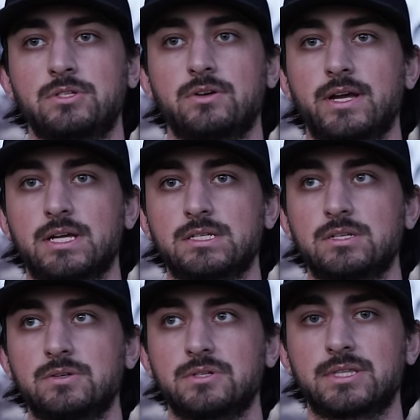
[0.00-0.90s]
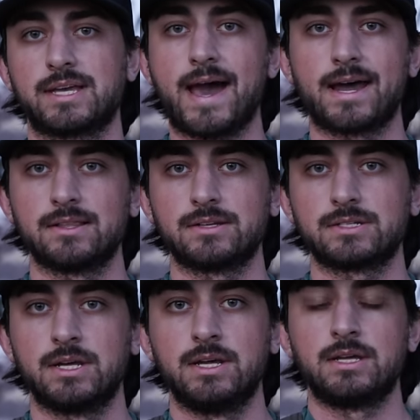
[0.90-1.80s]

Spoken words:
so I guess this was the catalyst